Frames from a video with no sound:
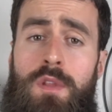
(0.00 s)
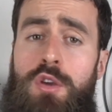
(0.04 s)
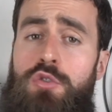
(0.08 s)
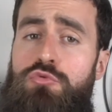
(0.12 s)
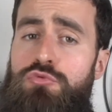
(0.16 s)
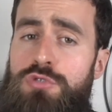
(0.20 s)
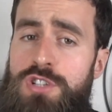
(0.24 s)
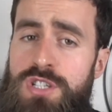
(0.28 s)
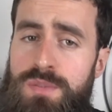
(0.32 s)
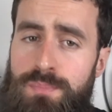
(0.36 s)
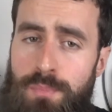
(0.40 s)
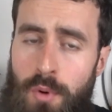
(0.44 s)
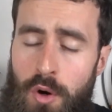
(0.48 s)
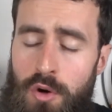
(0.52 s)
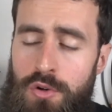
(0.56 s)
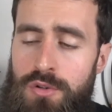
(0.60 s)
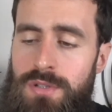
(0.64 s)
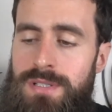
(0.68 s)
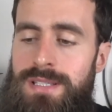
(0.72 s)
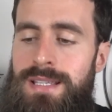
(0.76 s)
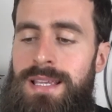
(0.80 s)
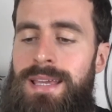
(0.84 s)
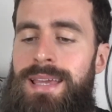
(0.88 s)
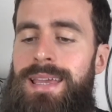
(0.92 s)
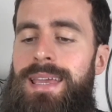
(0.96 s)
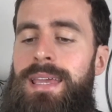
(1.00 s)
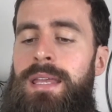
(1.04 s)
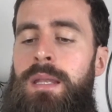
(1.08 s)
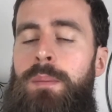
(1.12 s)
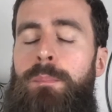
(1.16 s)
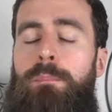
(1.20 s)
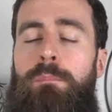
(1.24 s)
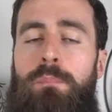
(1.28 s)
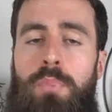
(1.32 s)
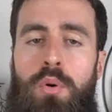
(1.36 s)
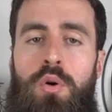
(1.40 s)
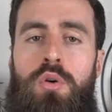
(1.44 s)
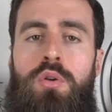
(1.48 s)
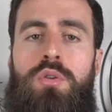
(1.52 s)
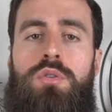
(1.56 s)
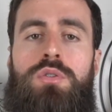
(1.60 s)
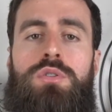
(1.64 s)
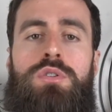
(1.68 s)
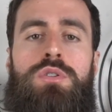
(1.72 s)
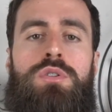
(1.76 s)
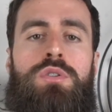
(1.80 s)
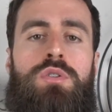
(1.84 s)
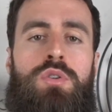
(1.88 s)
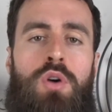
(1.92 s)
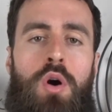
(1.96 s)
Respond in a bold,
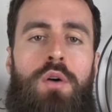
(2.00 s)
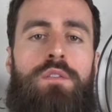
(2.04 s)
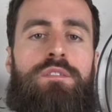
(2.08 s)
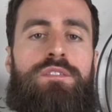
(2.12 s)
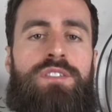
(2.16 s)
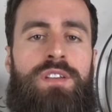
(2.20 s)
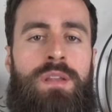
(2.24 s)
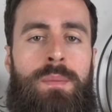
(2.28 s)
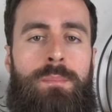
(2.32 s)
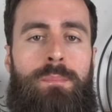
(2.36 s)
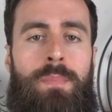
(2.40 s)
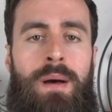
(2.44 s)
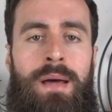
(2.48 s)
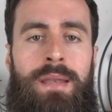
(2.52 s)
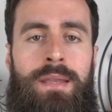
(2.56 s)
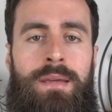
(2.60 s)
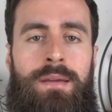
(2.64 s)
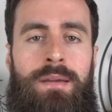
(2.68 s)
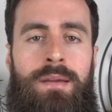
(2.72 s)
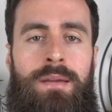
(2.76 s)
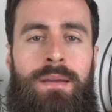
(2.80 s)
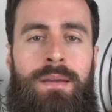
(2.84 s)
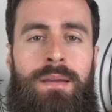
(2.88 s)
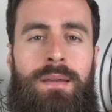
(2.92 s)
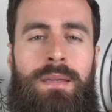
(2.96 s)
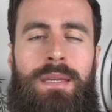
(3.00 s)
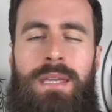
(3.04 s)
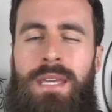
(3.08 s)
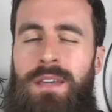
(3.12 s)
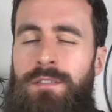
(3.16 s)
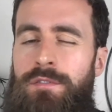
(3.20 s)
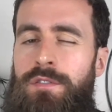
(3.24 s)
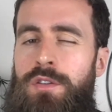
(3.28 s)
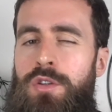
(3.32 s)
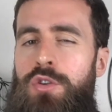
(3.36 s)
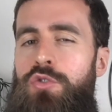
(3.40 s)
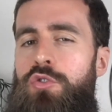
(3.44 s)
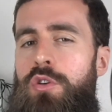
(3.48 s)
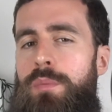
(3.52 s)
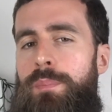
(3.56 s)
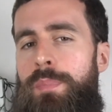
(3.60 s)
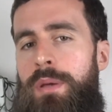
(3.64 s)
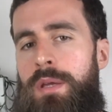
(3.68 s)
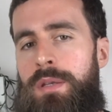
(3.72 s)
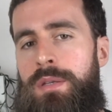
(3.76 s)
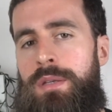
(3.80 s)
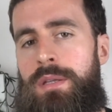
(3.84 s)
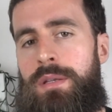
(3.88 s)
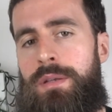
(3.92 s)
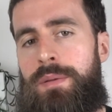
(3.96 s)
confident manner, giving your opinion.